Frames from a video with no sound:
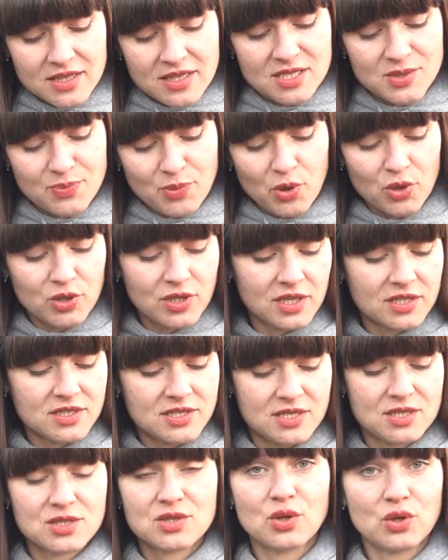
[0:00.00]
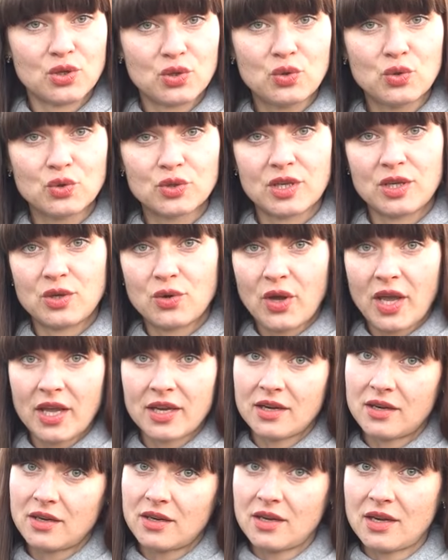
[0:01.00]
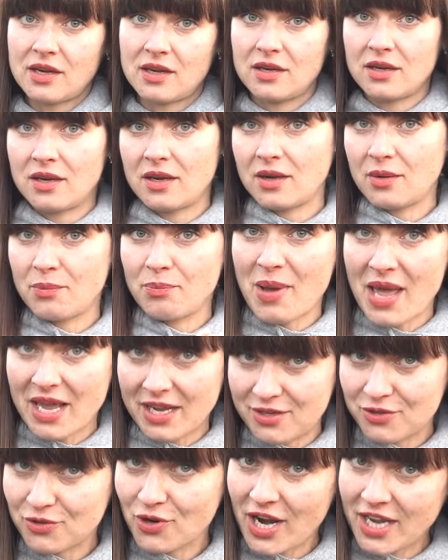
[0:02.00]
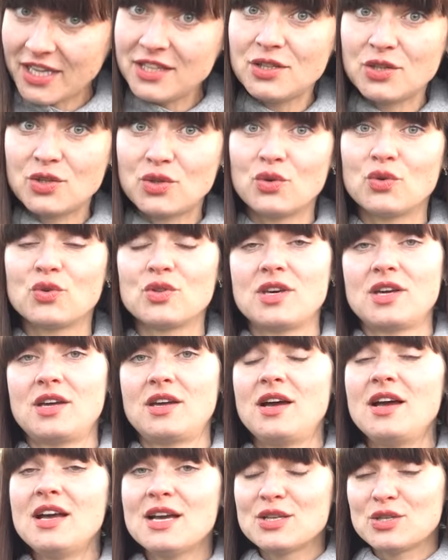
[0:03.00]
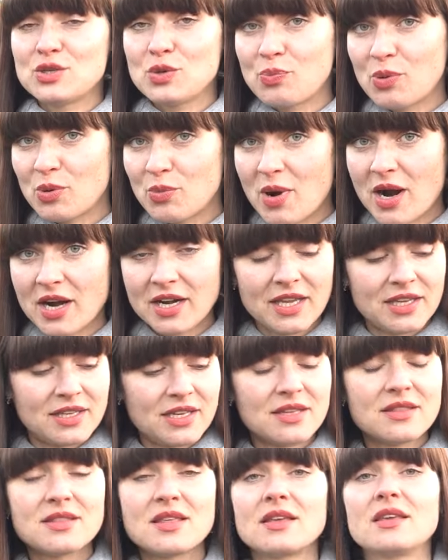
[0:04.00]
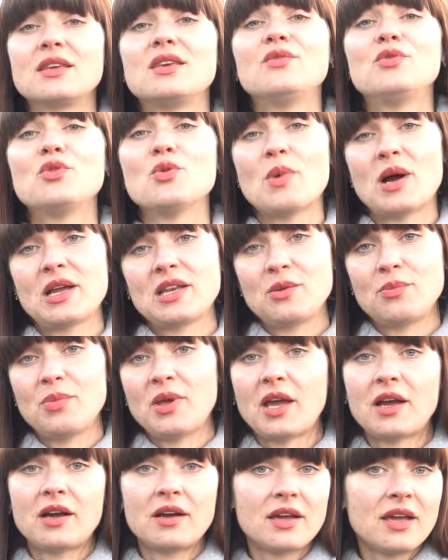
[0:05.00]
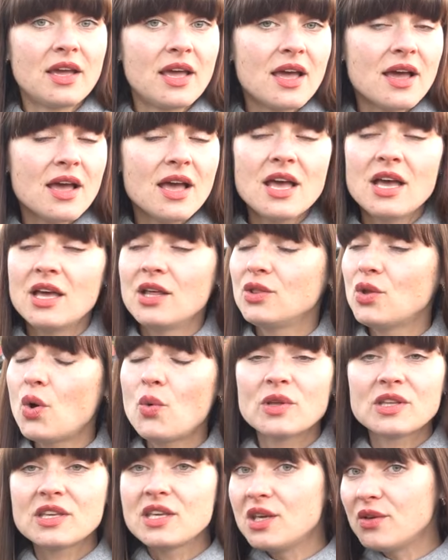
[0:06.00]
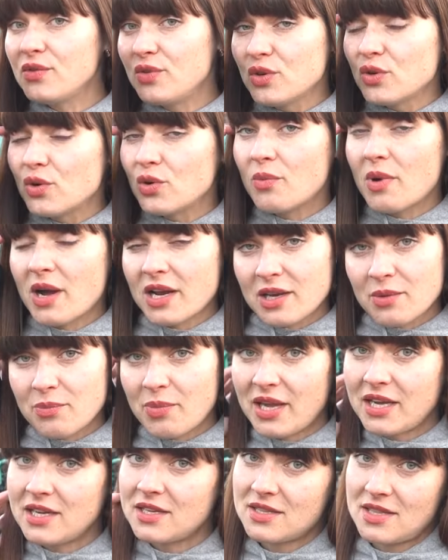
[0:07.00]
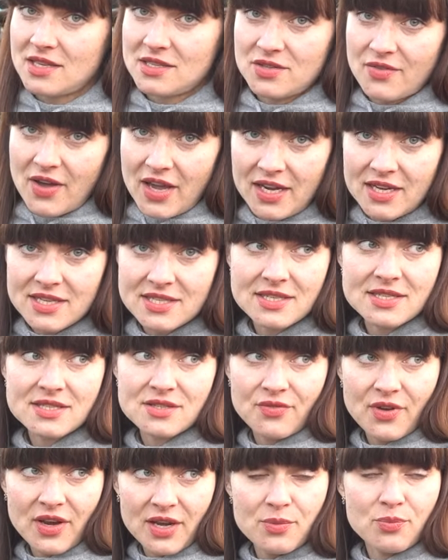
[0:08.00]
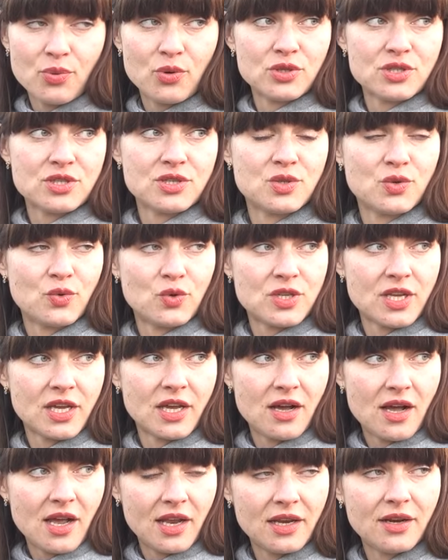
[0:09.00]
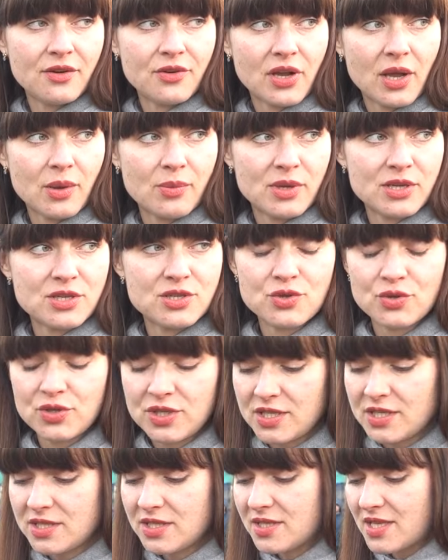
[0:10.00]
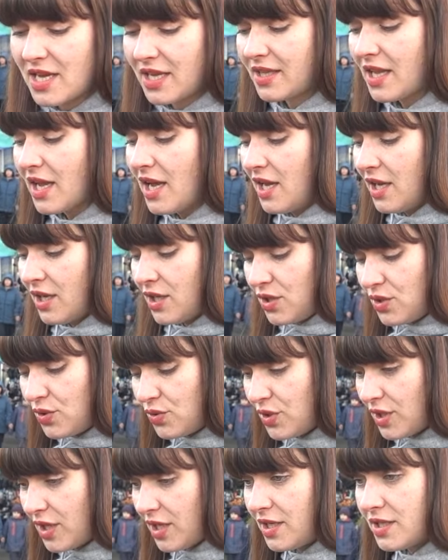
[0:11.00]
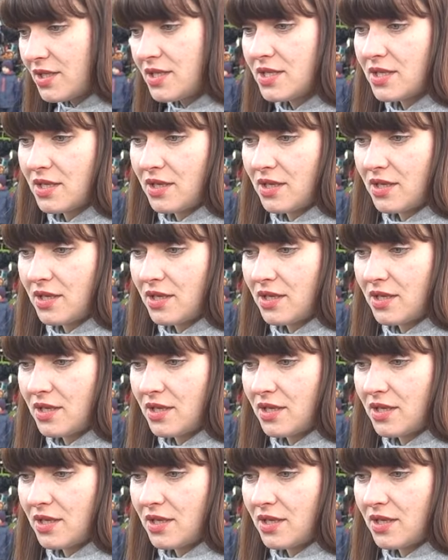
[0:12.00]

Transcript: this product is not good. You can back, right, to the supermarket and they give you money back. Here, no one give you money back. That's why, guys, it's very important. What I highly recommend you is that you need